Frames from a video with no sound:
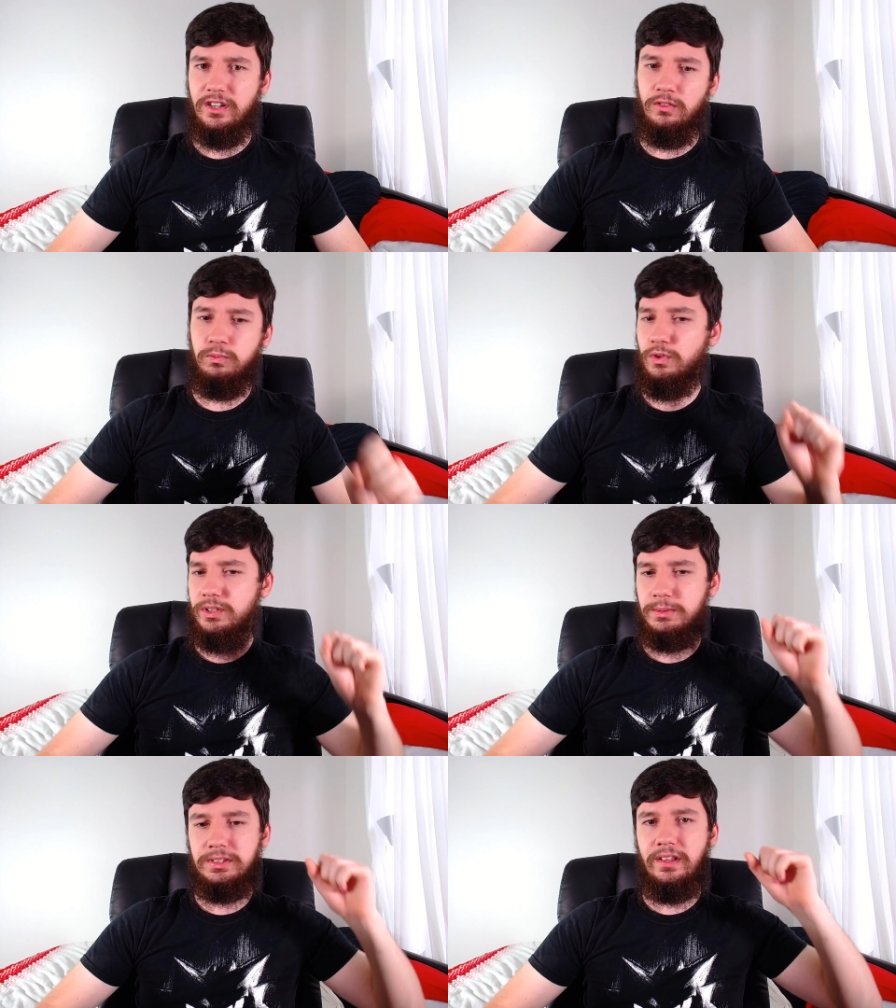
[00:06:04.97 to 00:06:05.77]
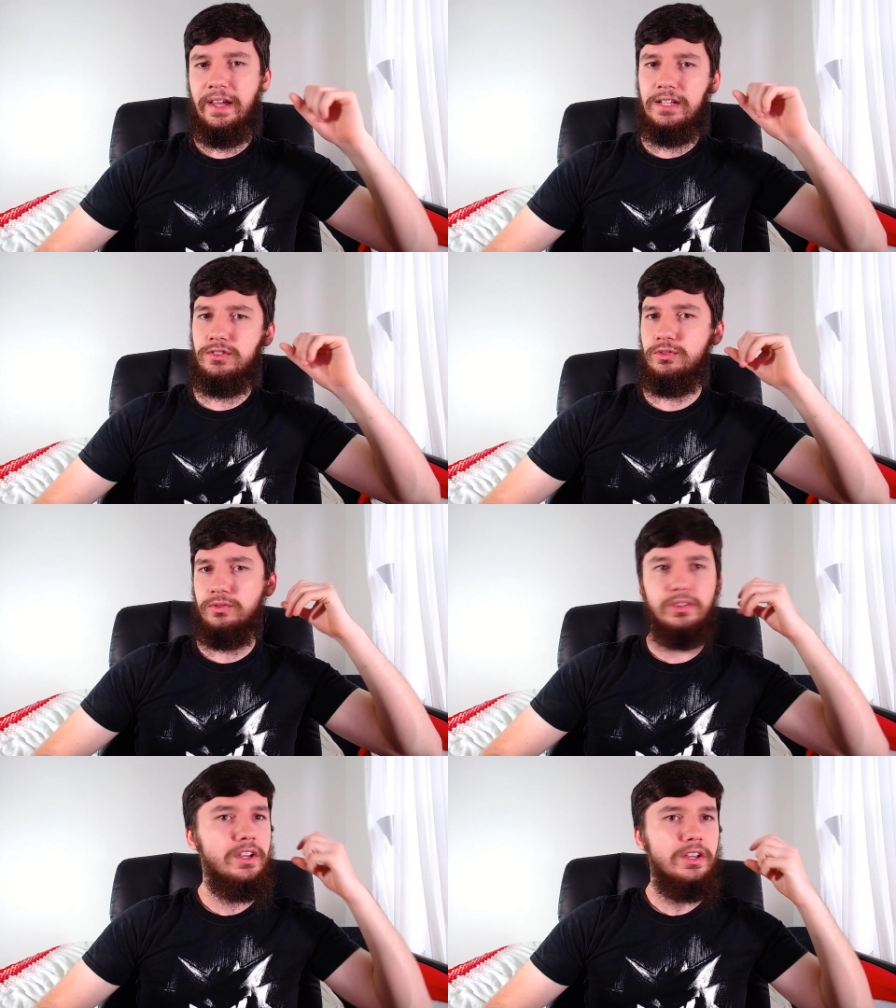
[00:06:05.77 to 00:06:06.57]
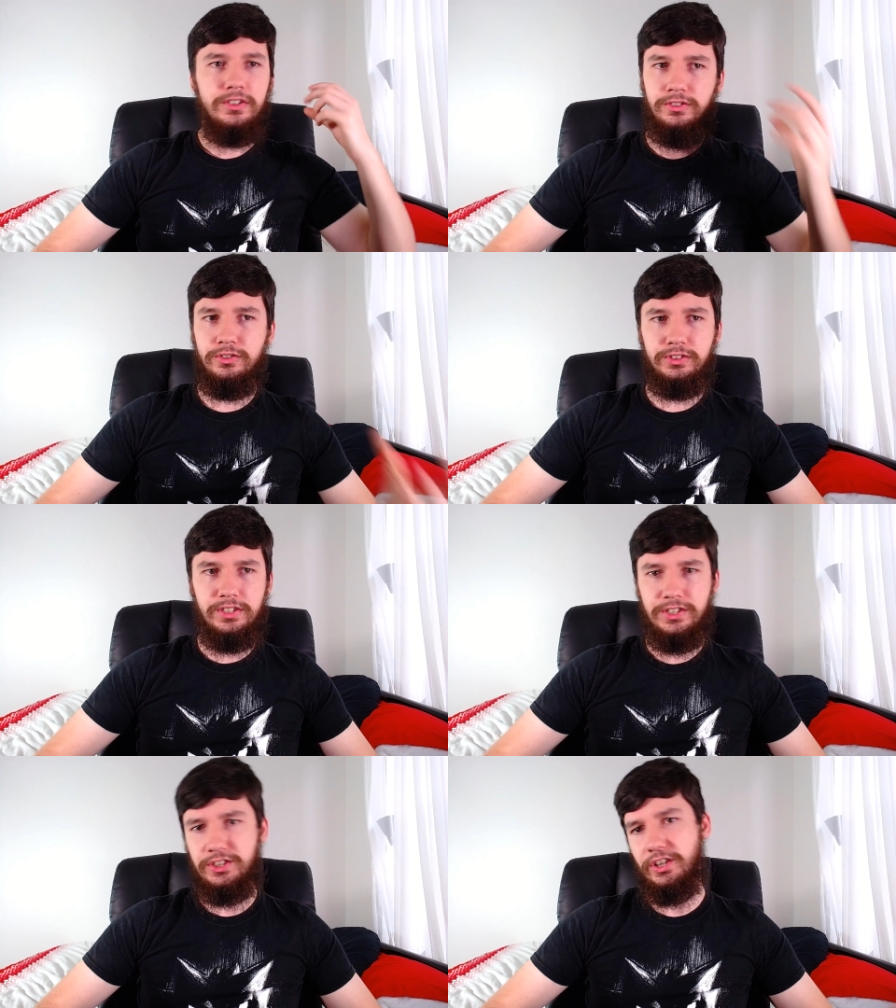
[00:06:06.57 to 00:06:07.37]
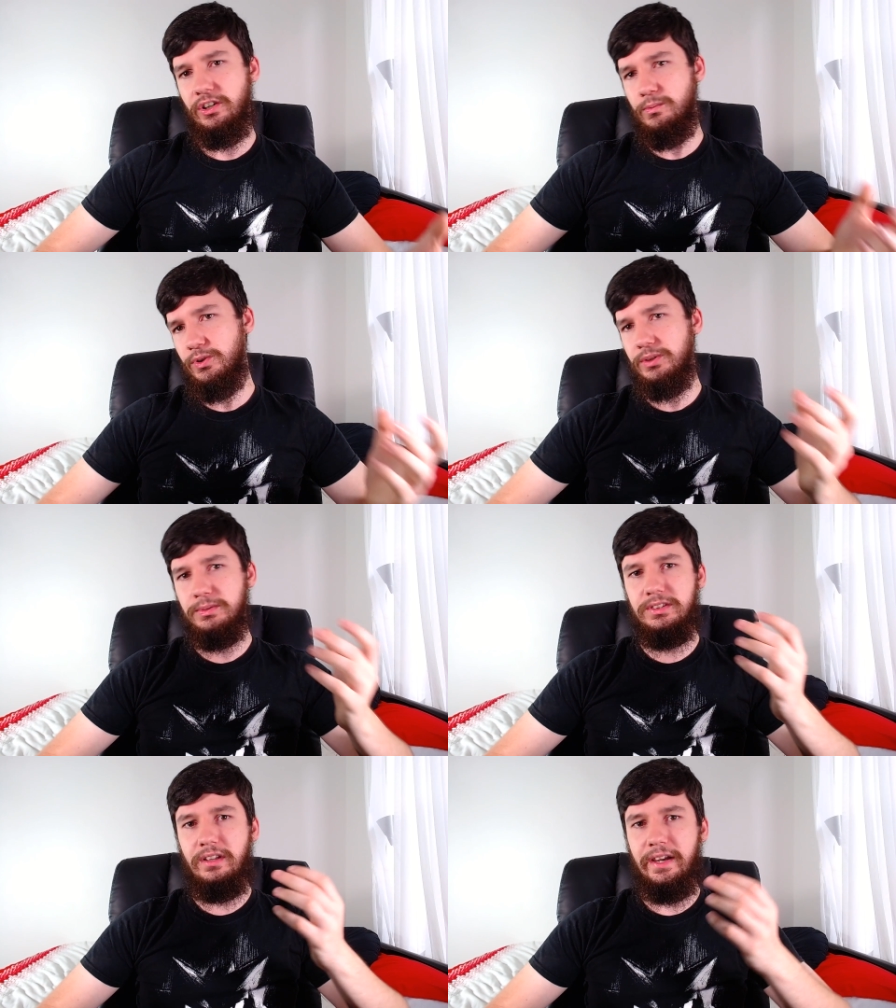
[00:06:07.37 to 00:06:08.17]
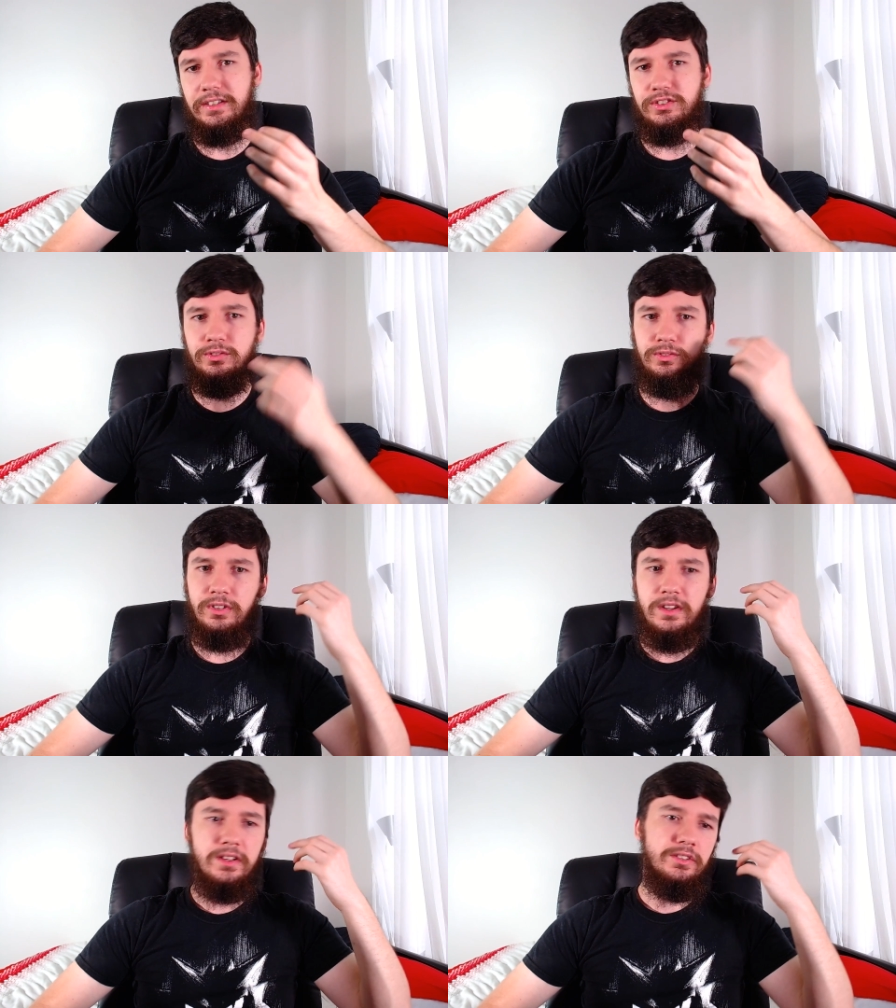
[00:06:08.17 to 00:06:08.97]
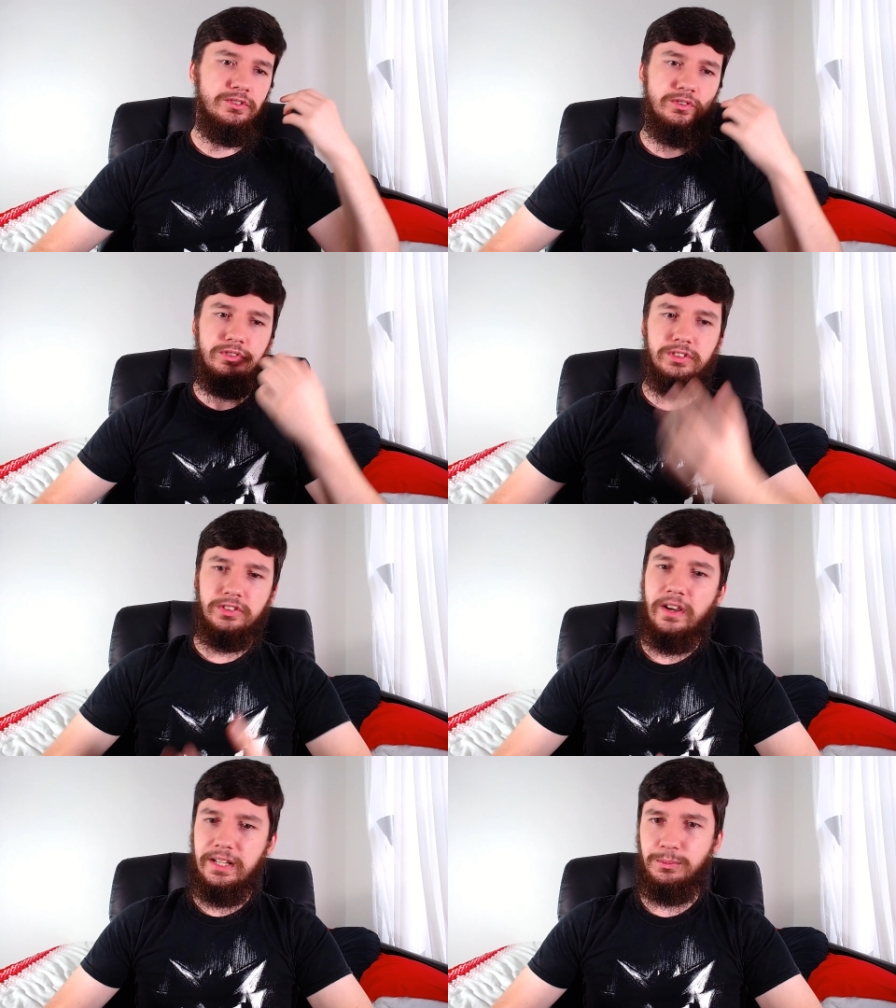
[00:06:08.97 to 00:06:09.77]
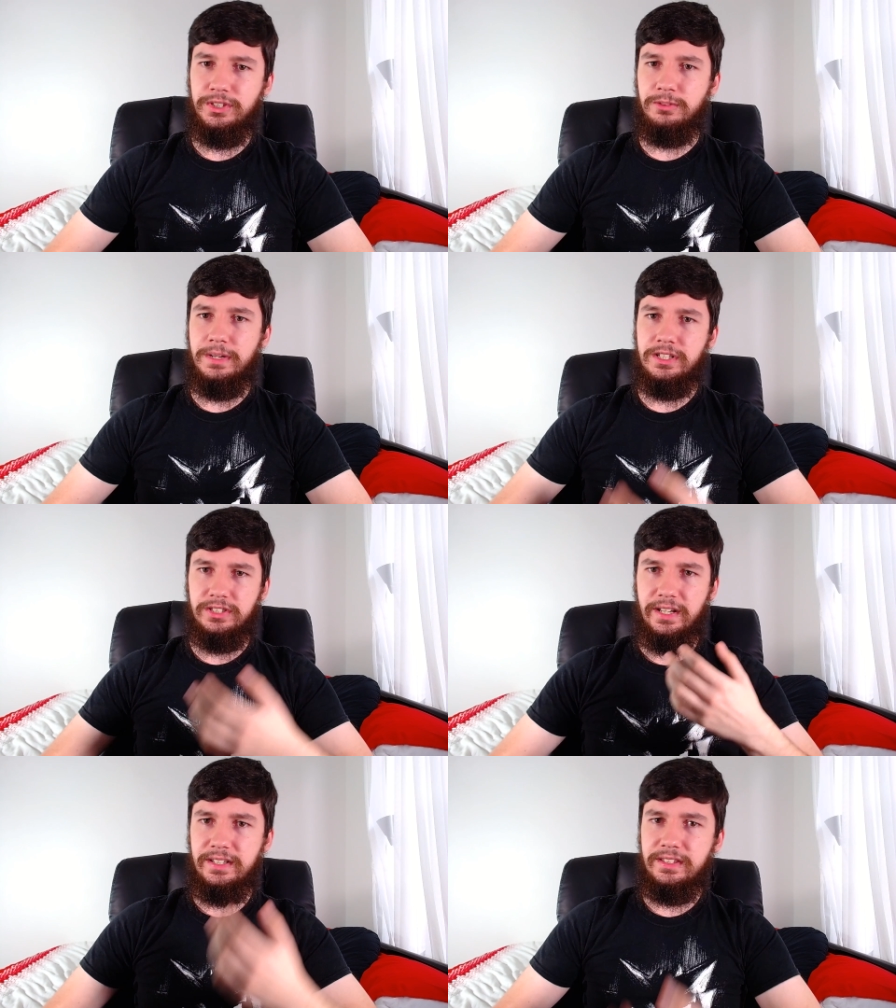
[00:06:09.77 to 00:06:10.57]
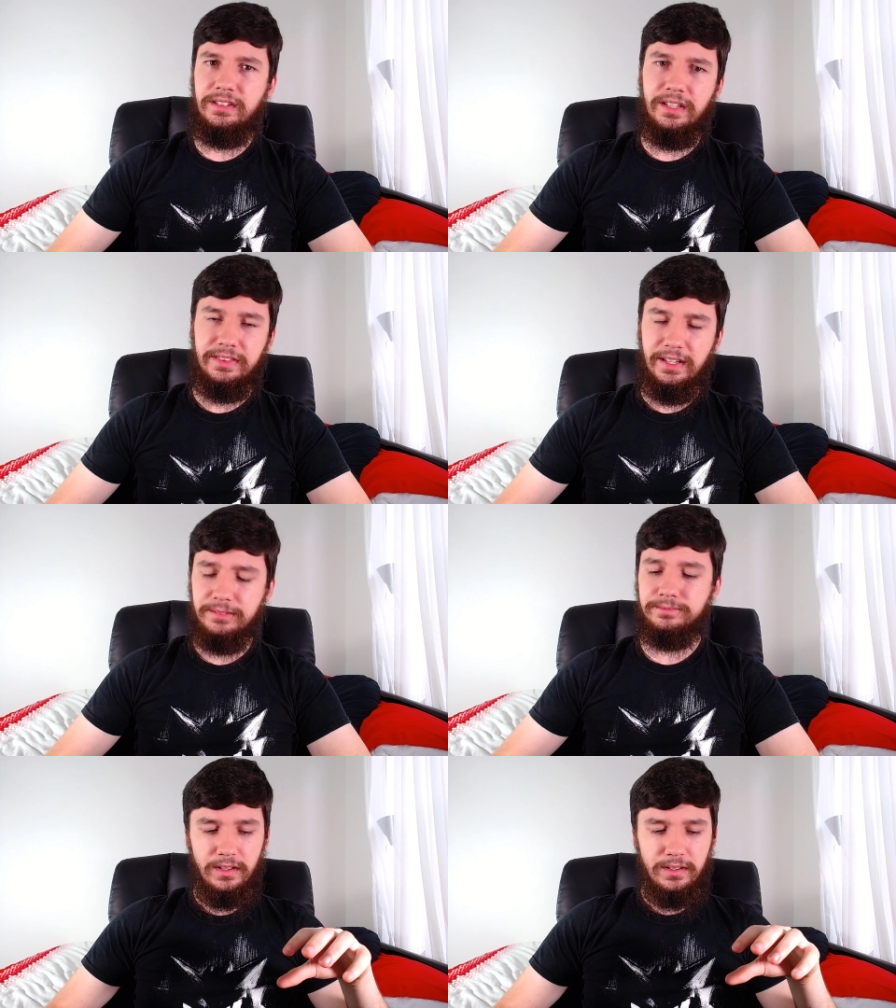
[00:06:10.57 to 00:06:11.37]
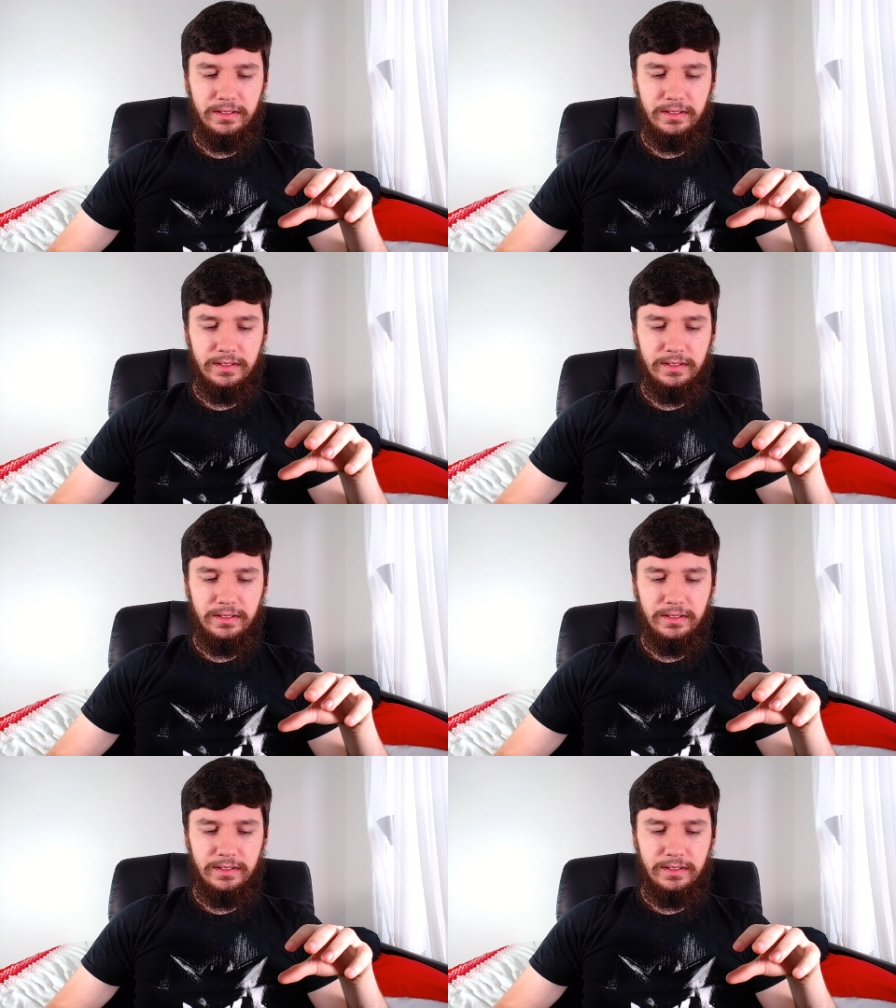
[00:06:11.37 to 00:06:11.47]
of what it was like to use the shell, what it was like to use a tiling window manager, anything like that.